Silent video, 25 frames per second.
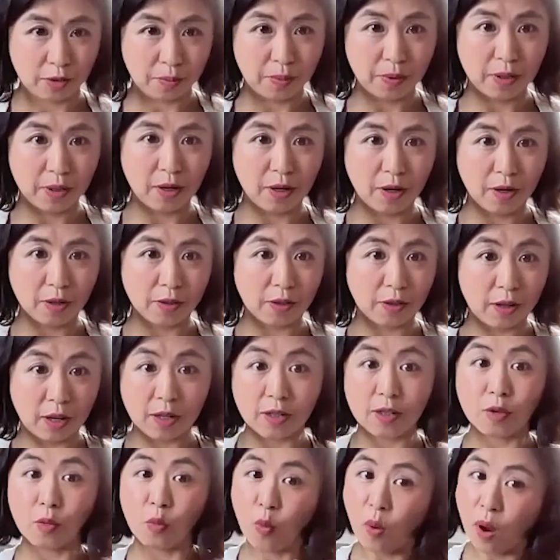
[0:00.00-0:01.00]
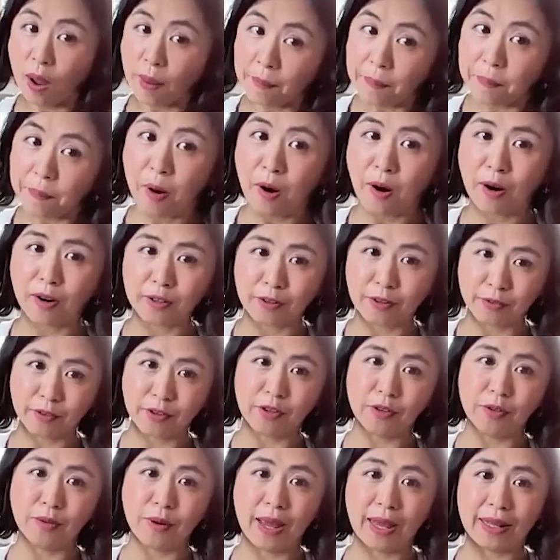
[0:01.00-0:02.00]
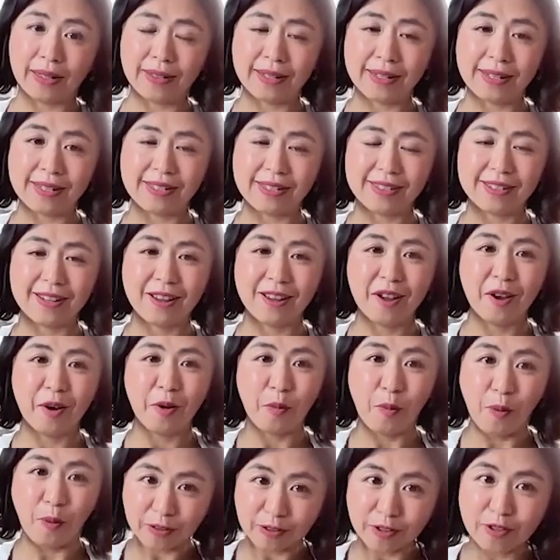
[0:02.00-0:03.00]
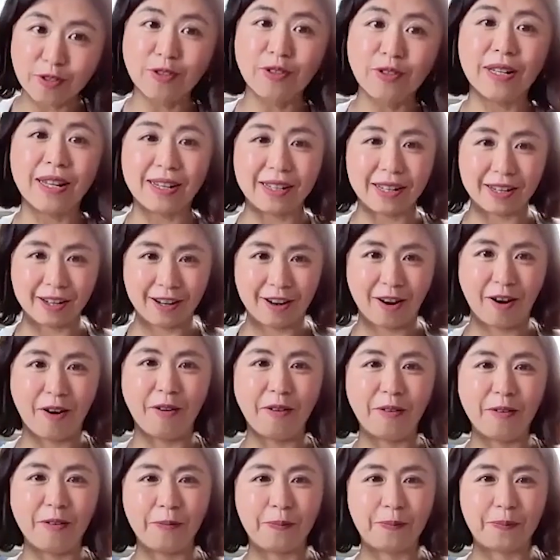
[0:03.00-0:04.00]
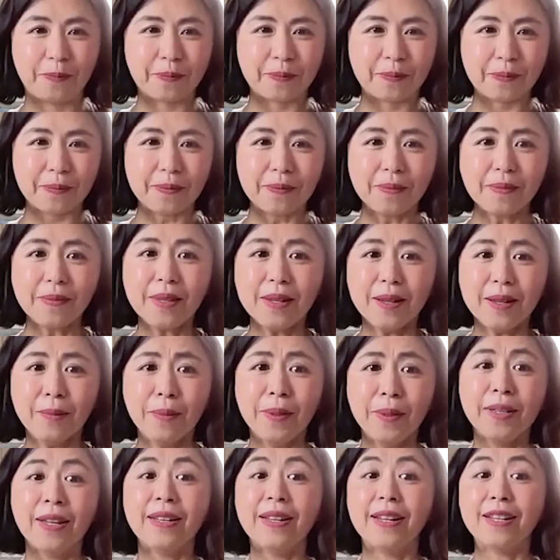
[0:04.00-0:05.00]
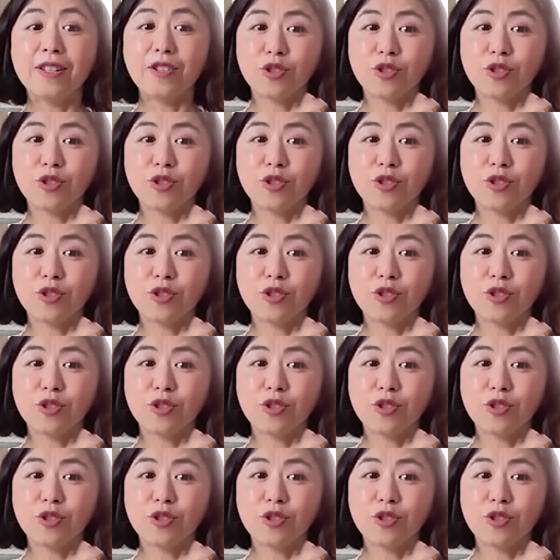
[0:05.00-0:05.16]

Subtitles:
is because there's one part of you at least wants to let it go. But then as